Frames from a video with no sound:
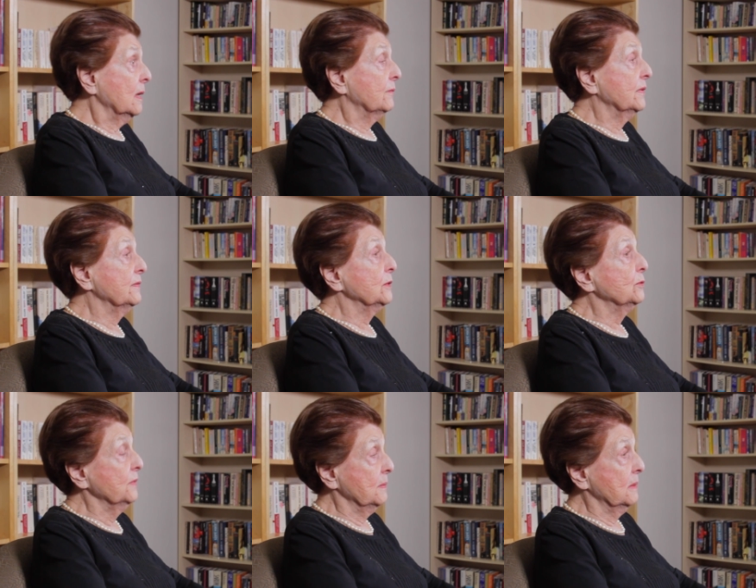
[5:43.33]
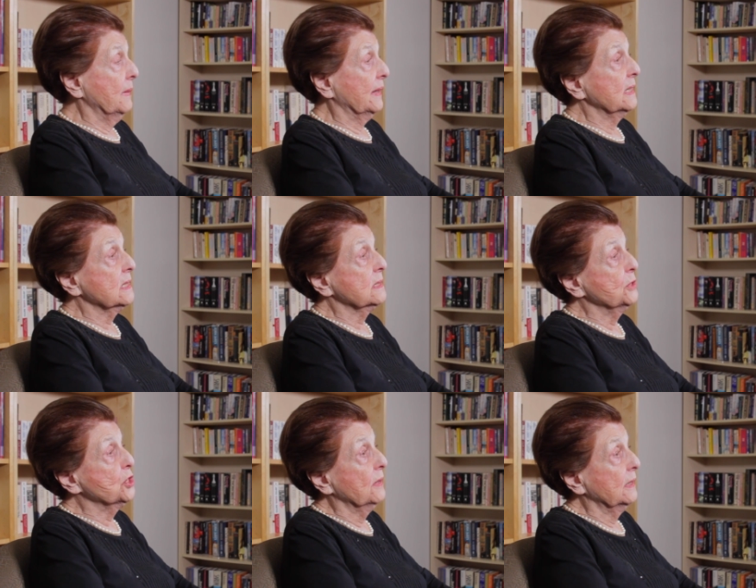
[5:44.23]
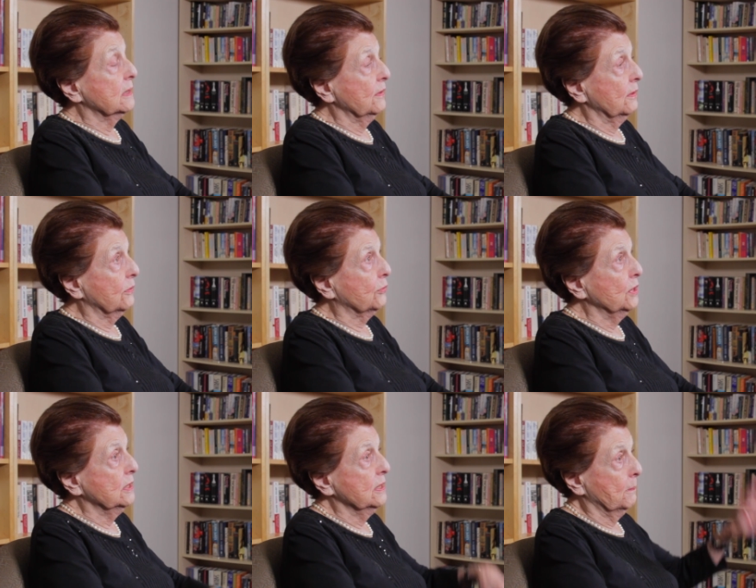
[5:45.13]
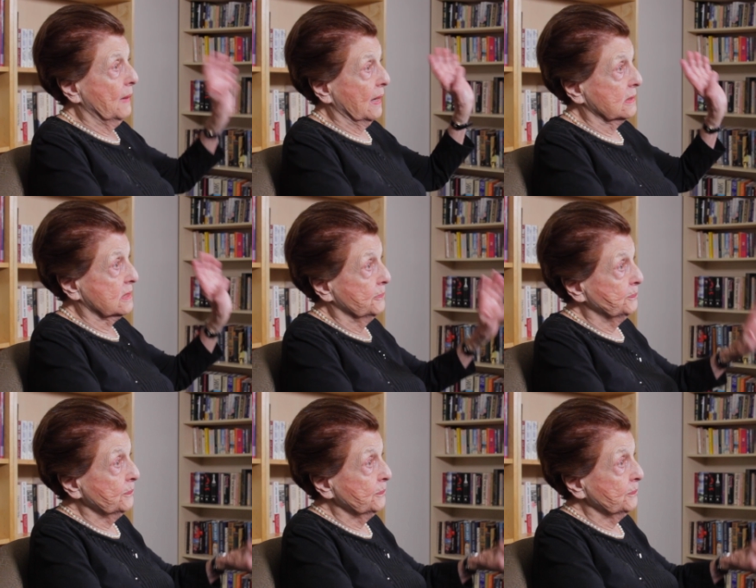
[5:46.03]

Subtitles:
we went to women barracks, which had 3-tier bunks.